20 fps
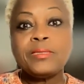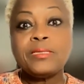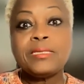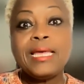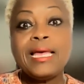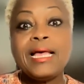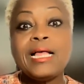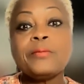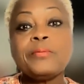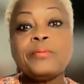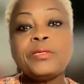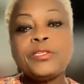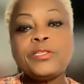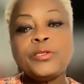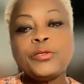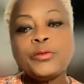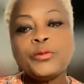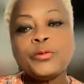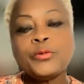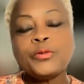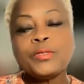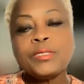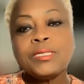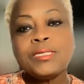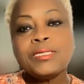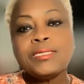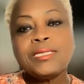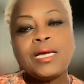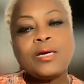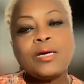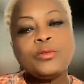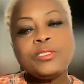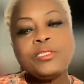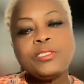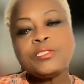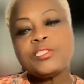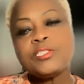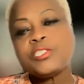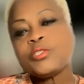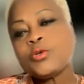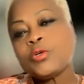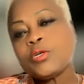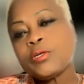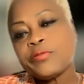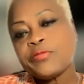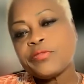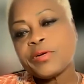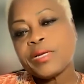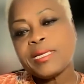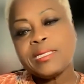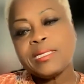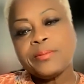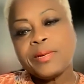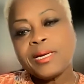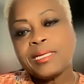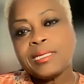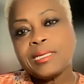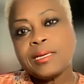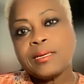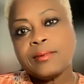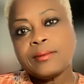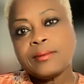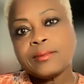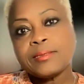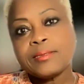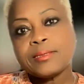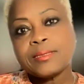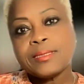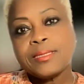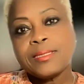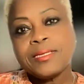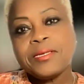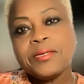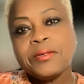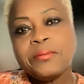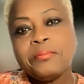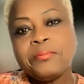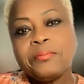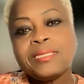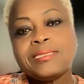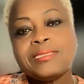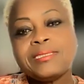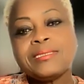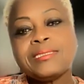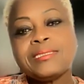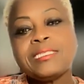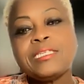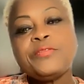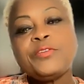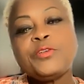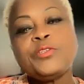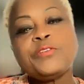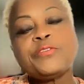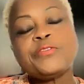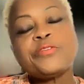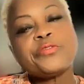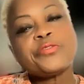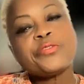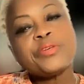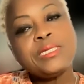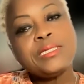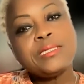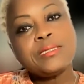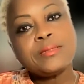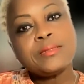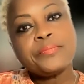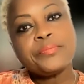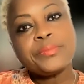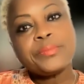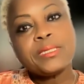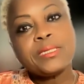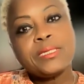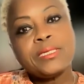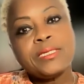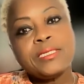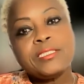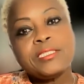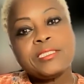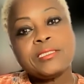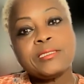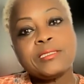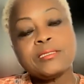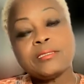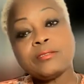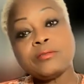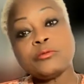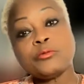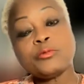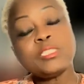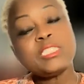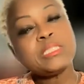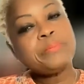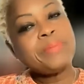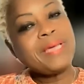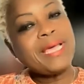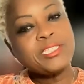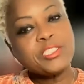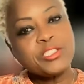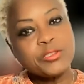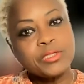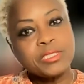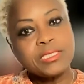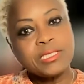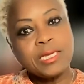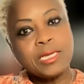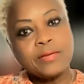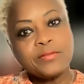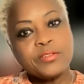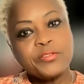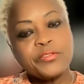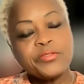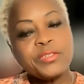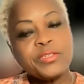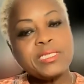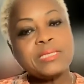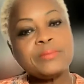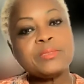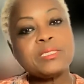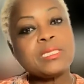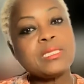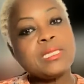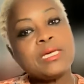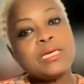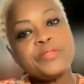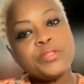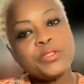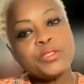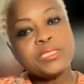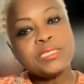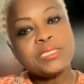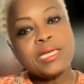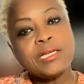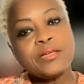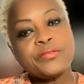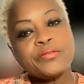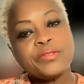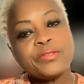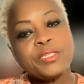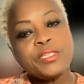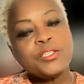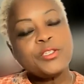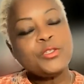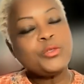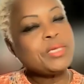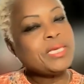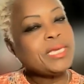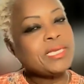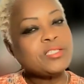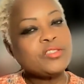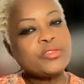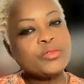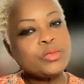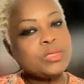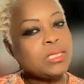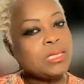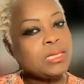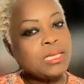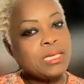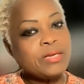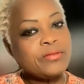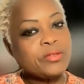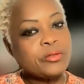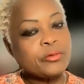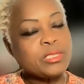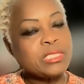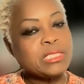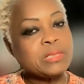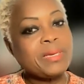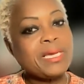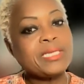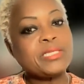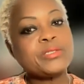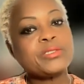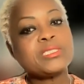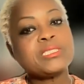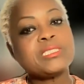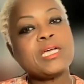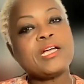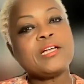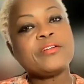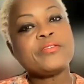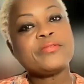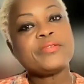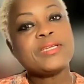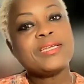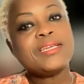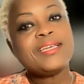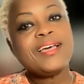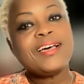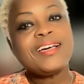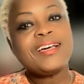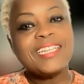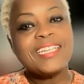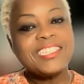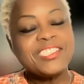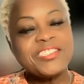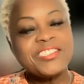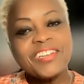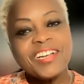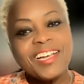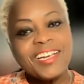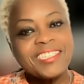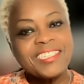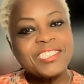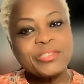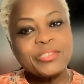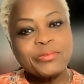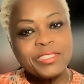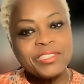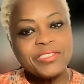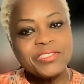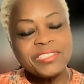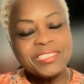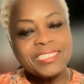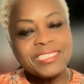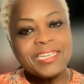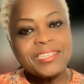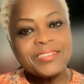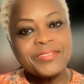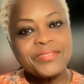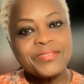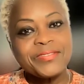helping you, not only to show up for anybody else, but to give you the freedom to respect yourself, the freedom to love yourself. You can't truly love and respect yourself unless you're honest with yourself.